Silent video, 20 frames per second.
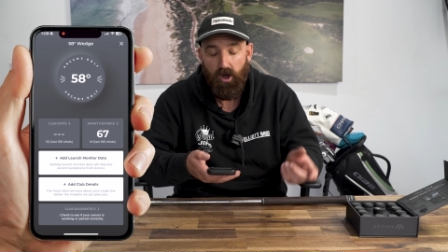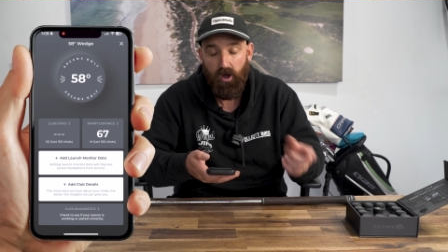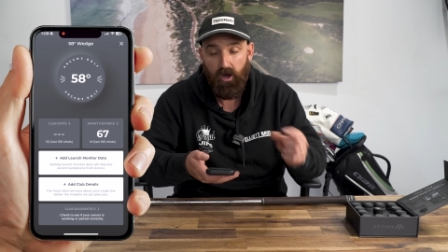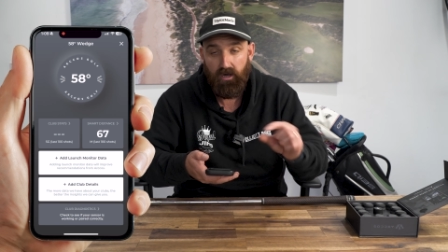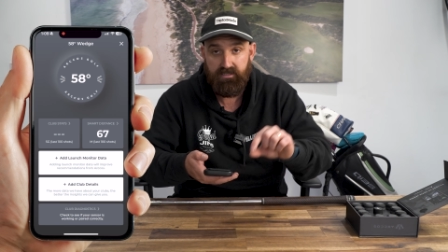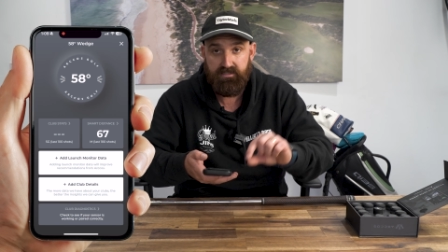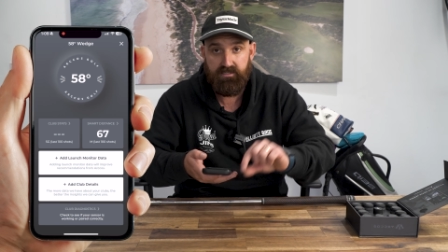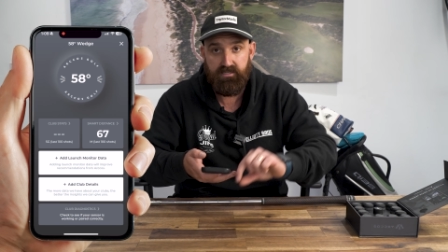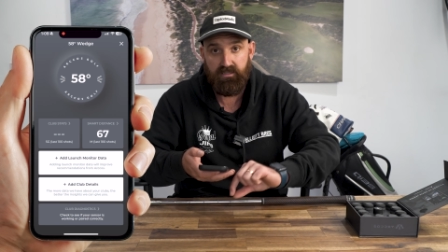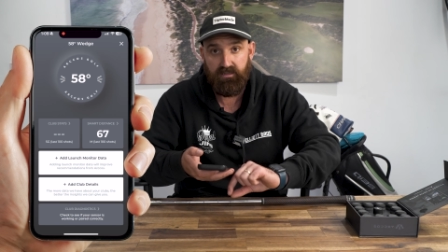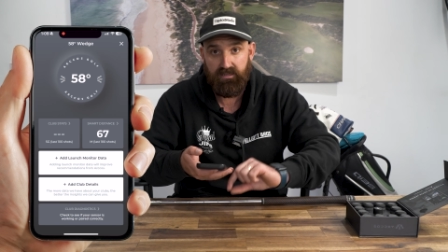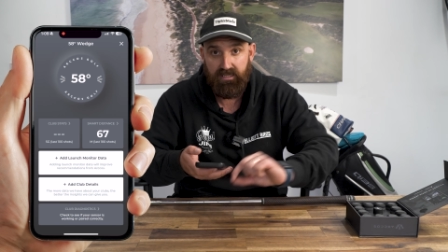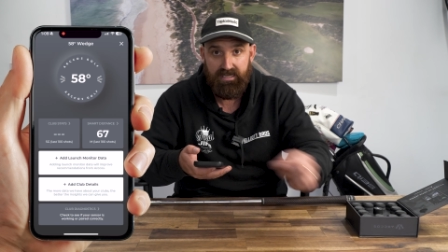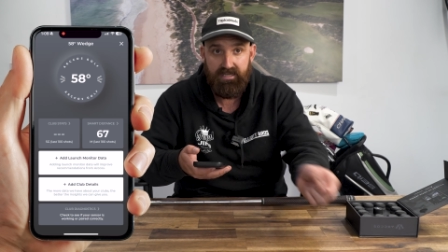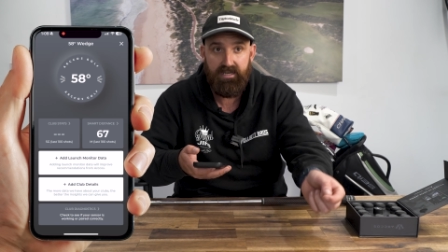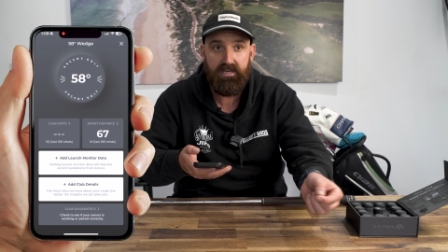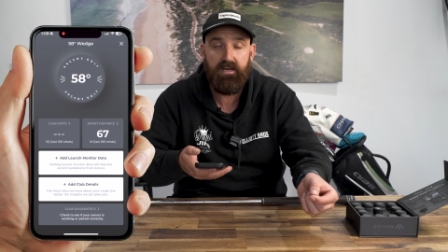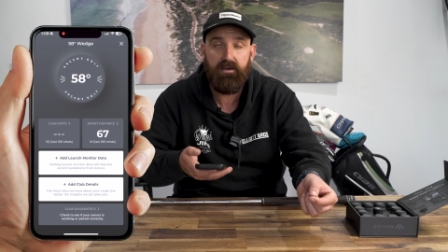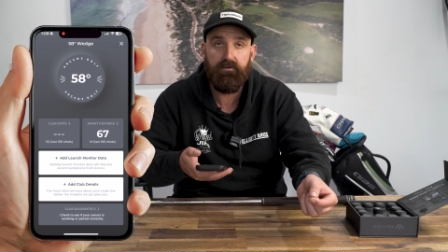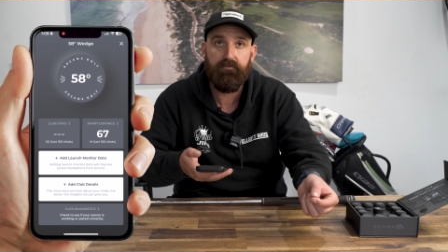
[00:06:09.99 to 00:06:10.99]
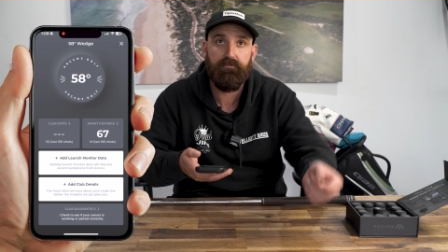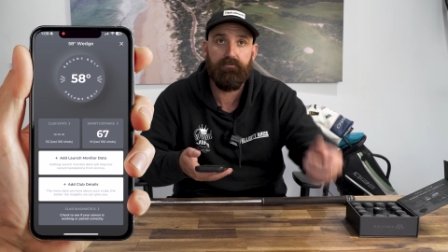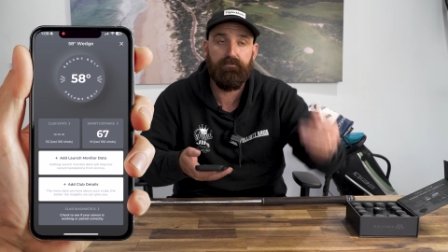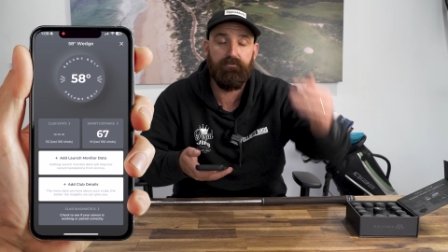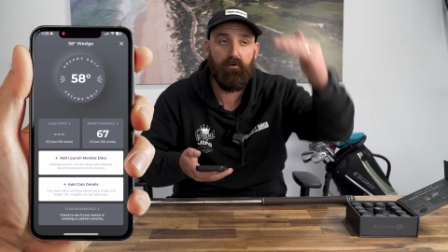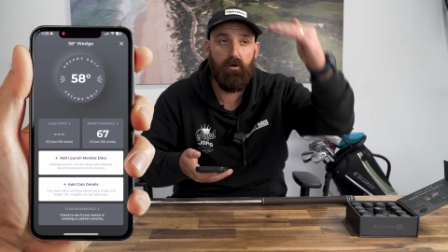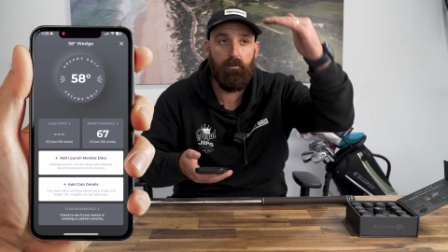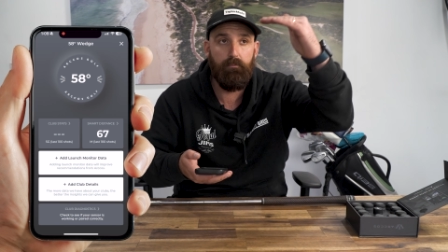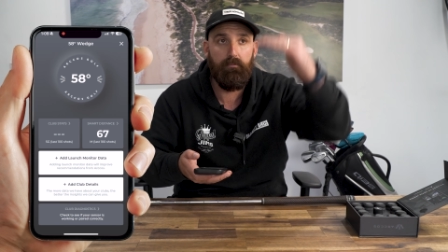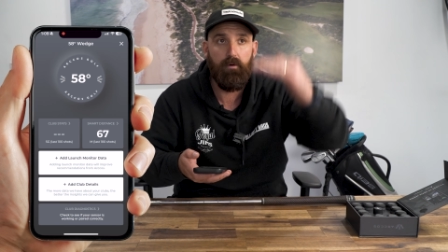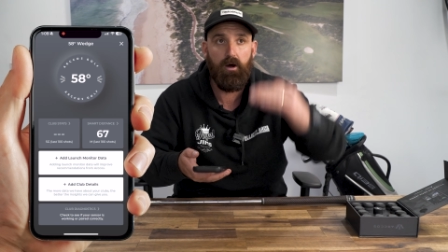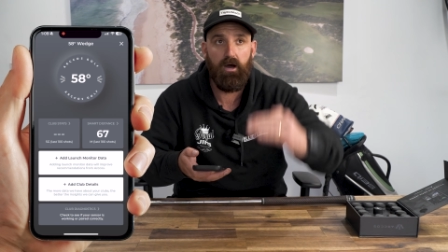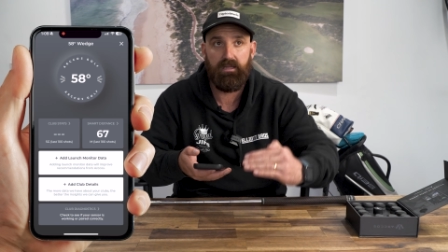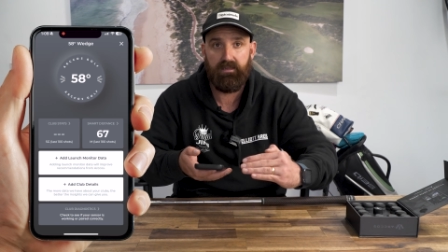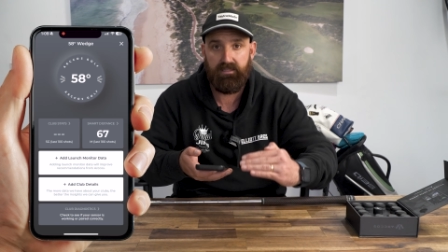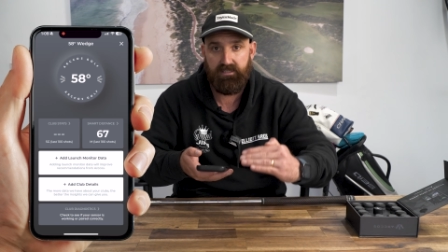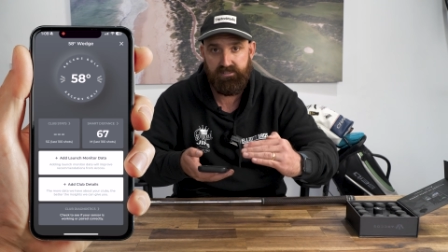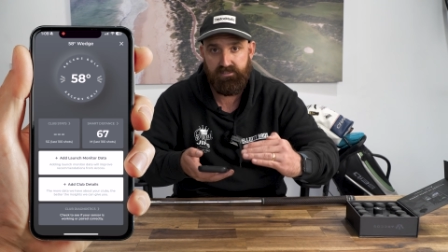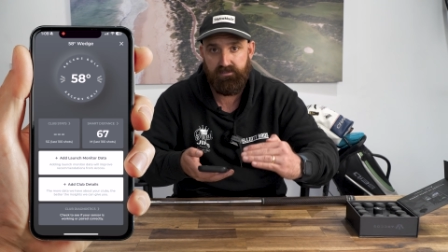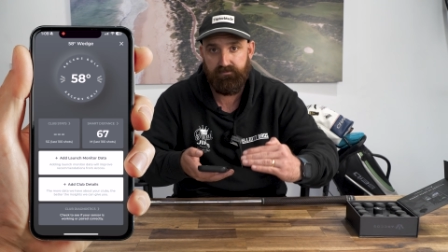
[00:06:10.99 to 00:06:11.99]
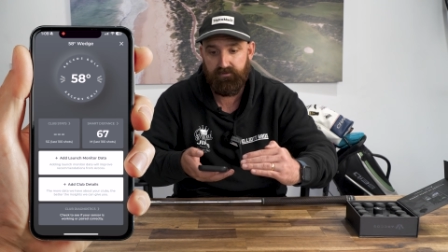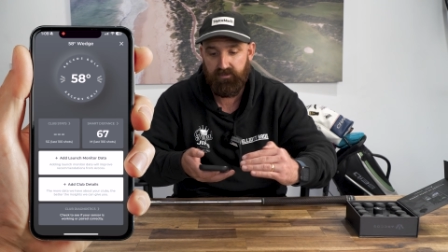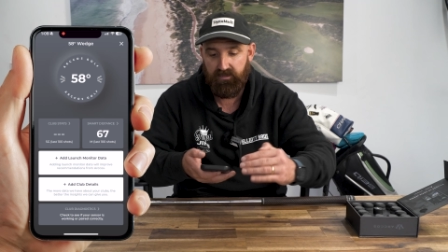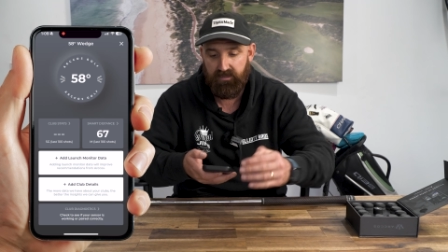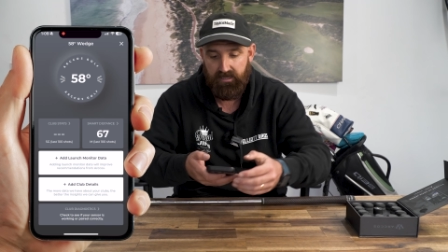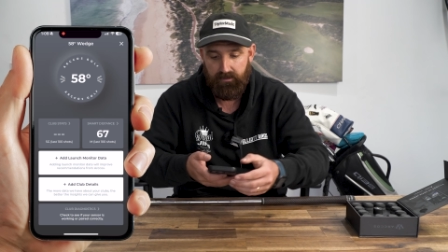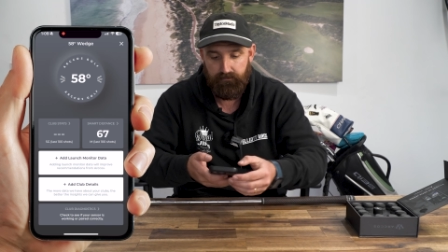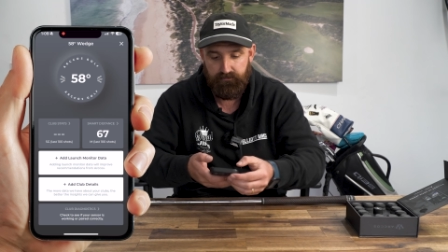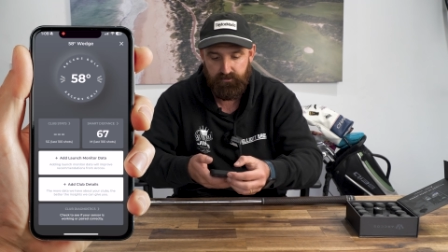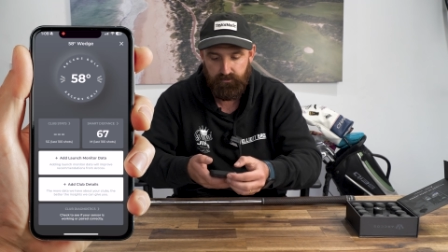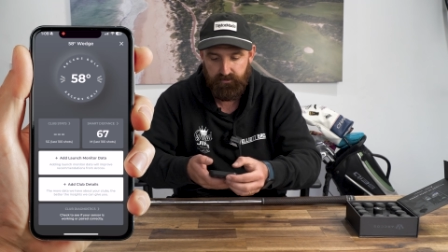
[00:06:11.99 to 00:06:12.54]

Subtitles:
I deleted it from my list of clubs,